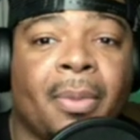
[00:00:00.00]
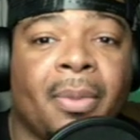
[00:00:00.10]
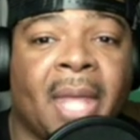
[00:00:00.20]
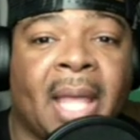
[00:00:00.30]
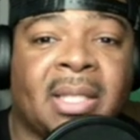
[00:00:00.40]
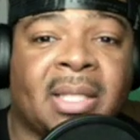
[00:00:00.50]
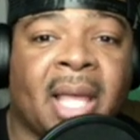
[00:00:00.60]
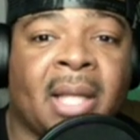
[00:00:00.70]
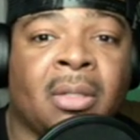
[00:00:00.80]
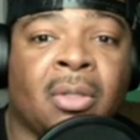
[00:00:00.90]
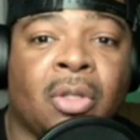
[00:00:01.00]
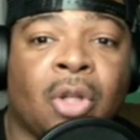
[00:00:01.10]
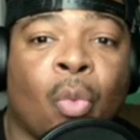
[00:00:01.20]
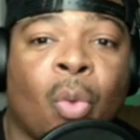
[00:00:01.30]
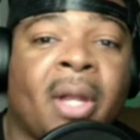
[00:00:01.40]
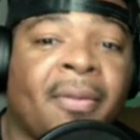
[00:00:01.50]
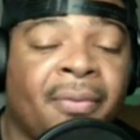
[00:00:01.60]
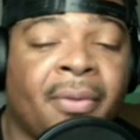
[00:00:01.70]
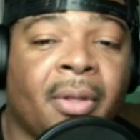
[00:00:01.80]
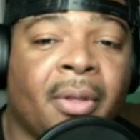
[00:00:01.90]
they said, what if
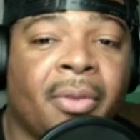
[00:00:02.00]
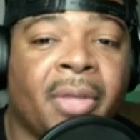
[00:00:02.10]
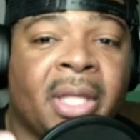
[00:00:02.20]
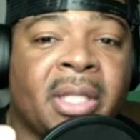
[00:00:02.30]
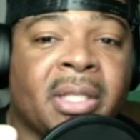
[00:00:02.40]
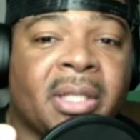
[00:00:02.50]
these